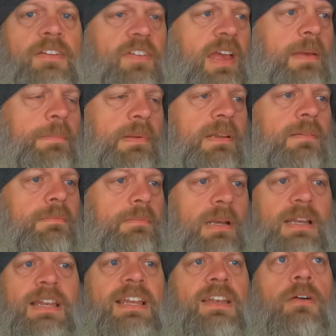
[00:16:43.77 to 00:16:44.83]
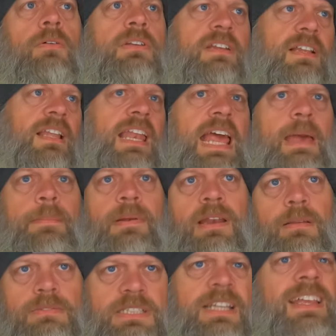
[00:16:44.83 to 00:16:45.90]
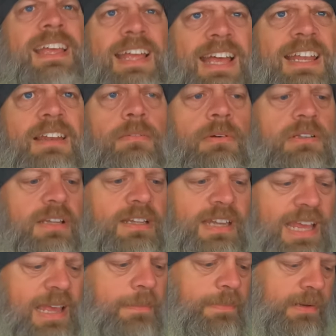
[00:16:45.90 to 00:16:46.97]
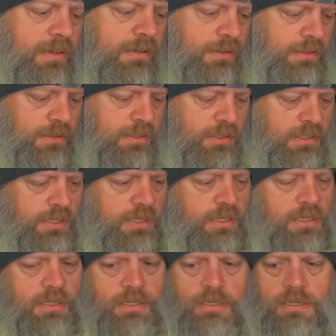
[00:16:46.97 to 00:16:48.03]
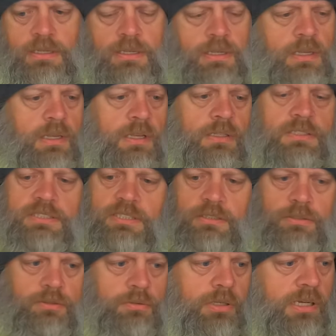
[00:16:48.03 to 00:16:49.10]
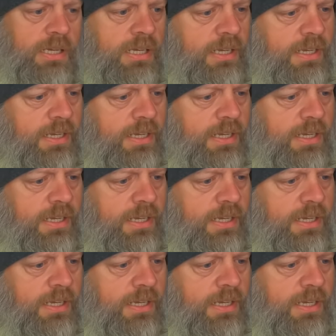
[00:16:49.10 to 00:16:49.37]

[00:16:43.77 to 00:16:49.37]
to have happen, but I didn't know until it happened. I was like, nah, I didn't want that to happen. So